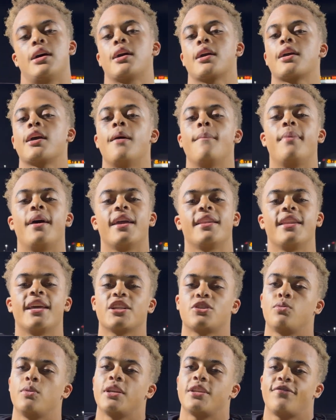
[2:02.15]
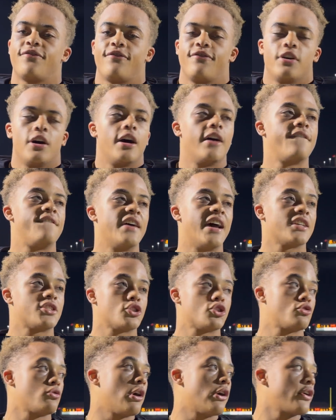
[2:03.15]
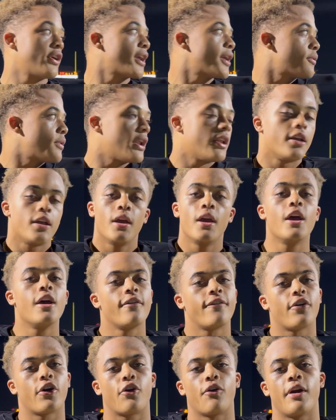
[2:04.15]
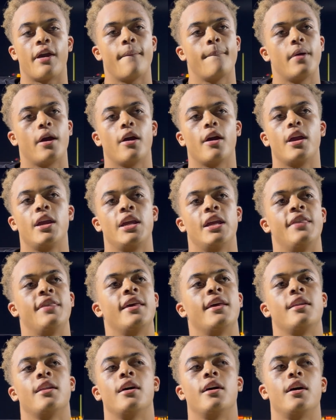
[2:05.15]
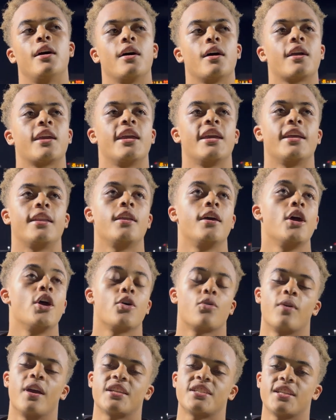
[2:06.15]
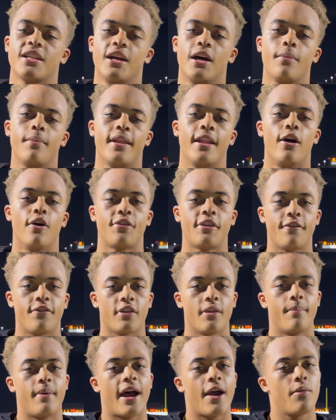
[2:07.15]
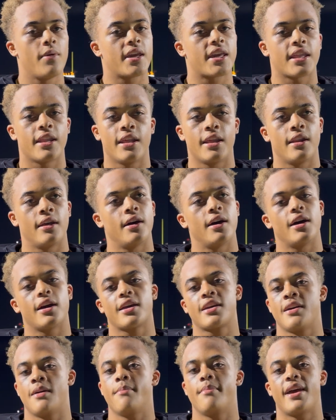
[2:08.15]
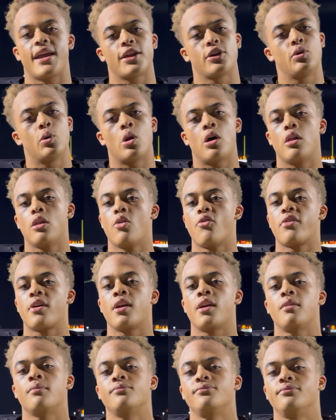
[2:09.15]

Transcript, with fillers: Come back next week, faster, stronger, get ready for Granbury, and then get rested up and healthy for the bye week, and then come back and do it all over again.